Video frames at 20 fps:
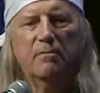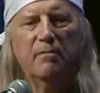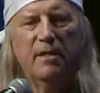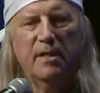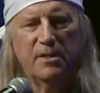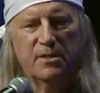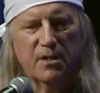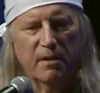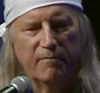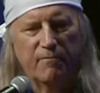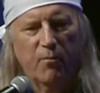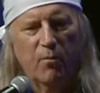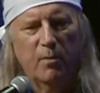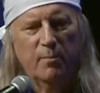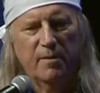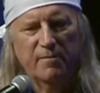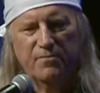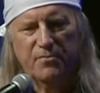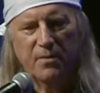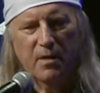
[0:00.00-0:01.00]
it's a
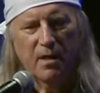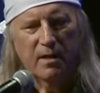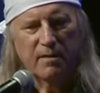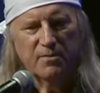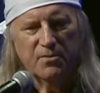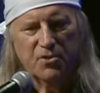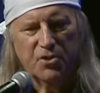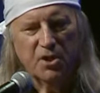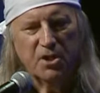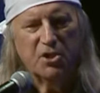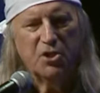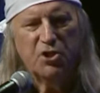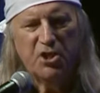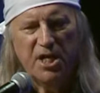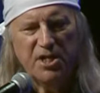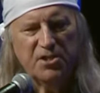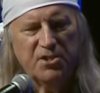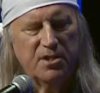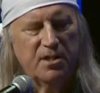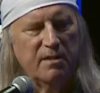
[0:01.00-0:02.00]
form of uh,
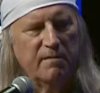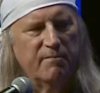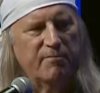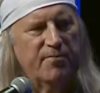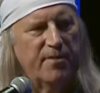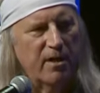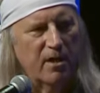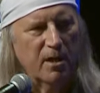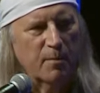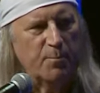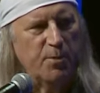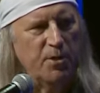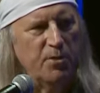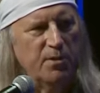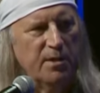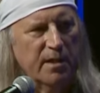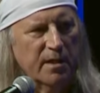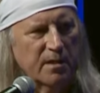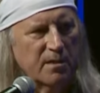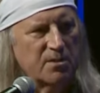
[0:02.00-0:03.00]
suggestive
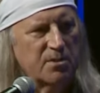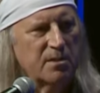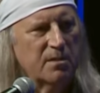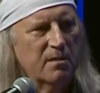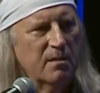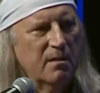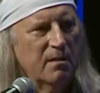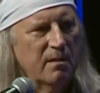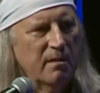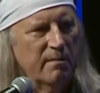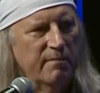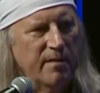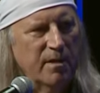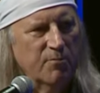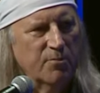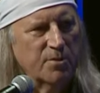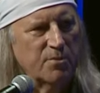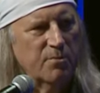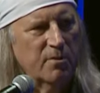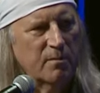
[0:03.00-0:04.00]
therapeutics
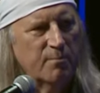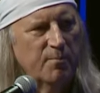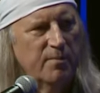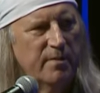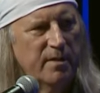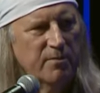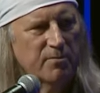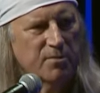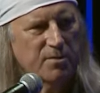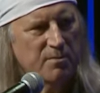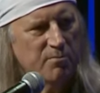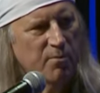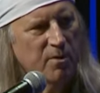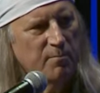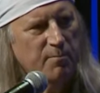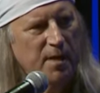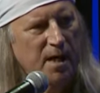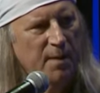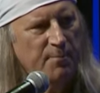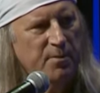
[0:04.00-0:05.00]
that was real that was
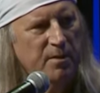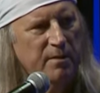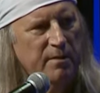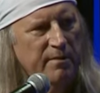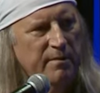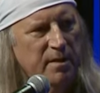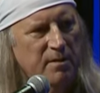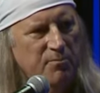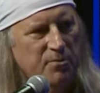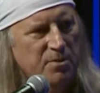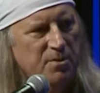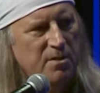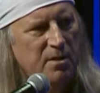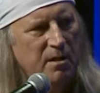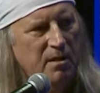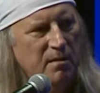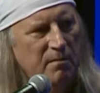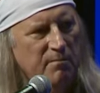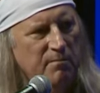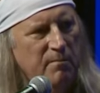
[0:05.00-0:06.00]
real popular and that was
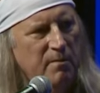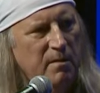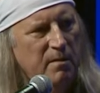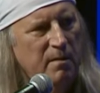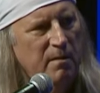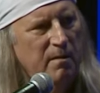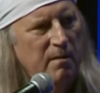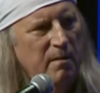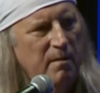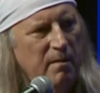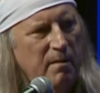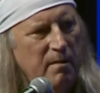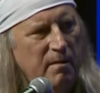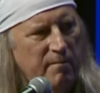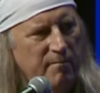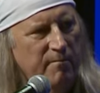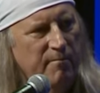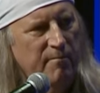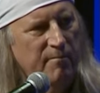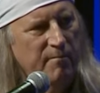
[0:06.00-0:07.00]
uh,
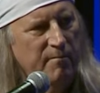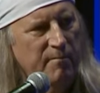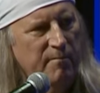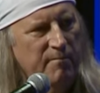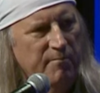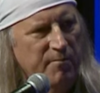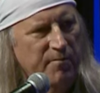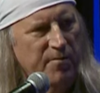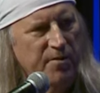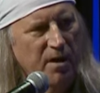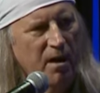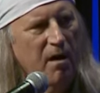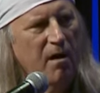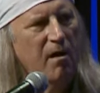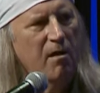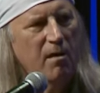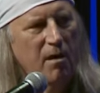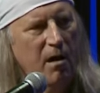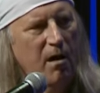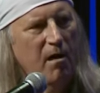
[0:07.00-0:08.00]
the
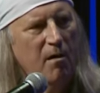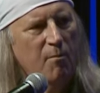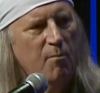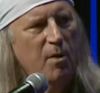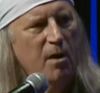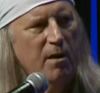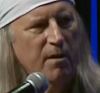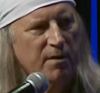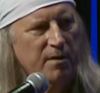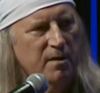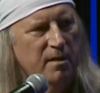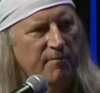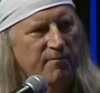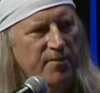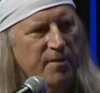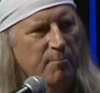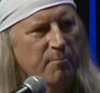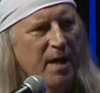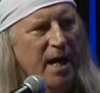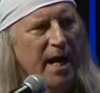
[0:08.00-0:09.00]
hall- hallmark
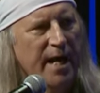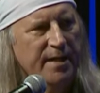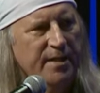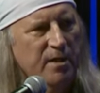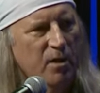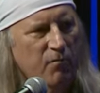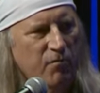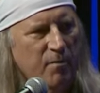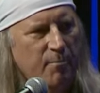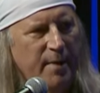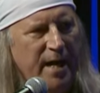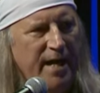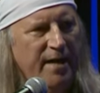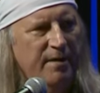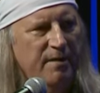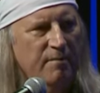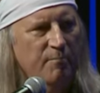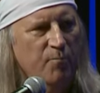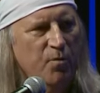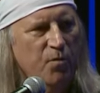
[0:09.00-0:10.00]
of the mind over
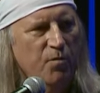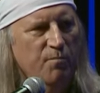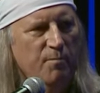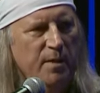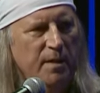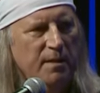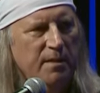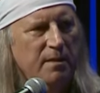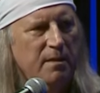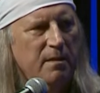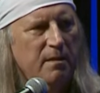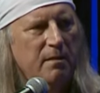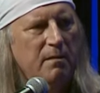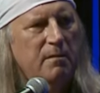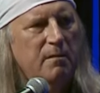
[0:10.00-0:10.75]
matter movement.